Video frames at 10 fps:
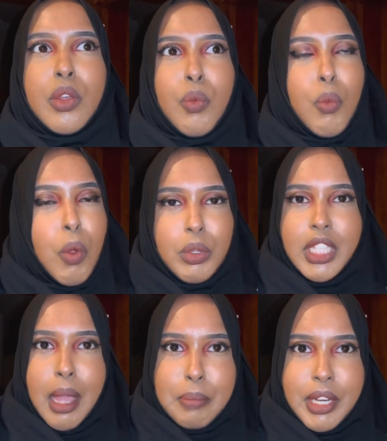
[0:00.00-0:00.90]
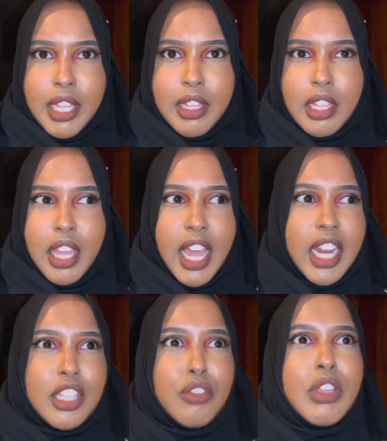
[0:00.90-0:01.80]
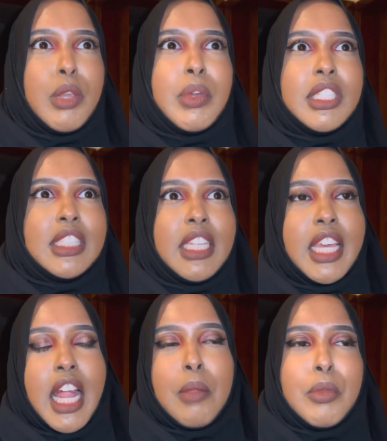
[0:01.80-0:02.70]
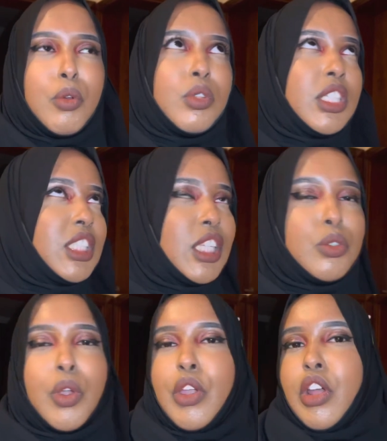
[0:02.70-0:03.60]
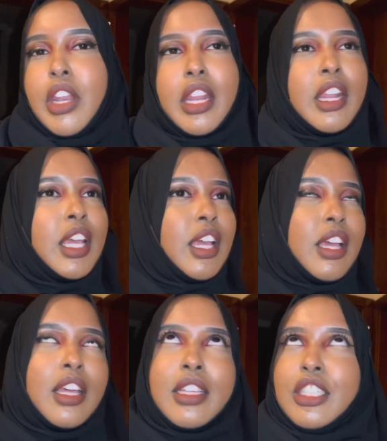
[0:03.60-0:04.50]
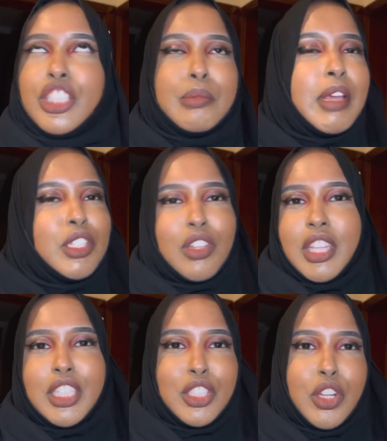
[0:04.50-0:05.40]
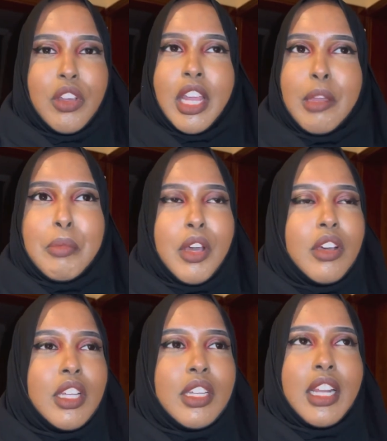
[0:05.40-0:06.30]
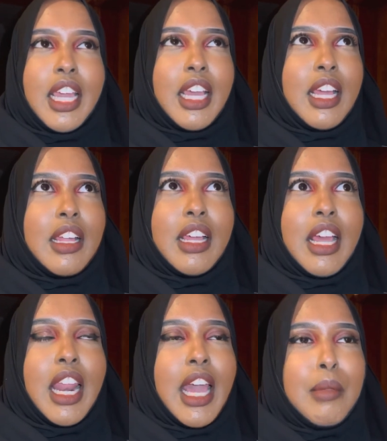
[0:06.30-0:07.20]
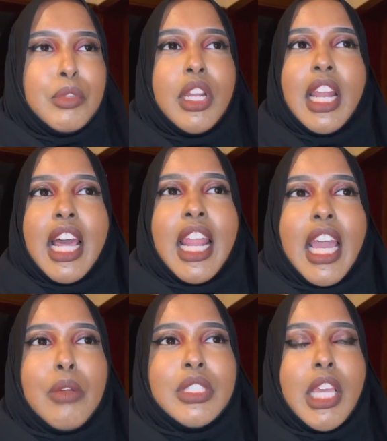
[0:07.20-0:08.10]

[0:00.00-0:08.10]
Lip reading: what was happening, and I didn't really want to seek help, and all these things were going on, and it's just mental things, you know, like. But like, alhamdulillah, like I was